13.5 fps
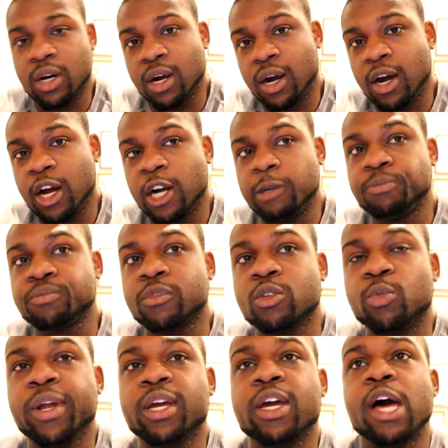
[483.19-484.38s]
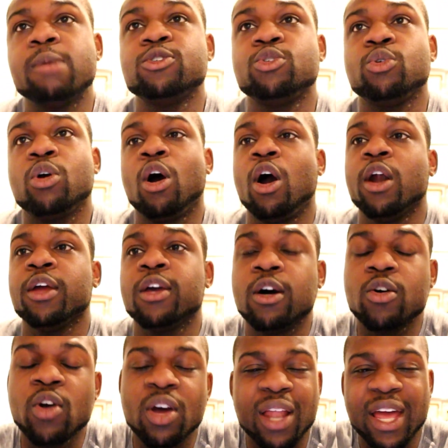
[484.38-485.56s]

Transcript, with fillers: um, when it comes to cardio,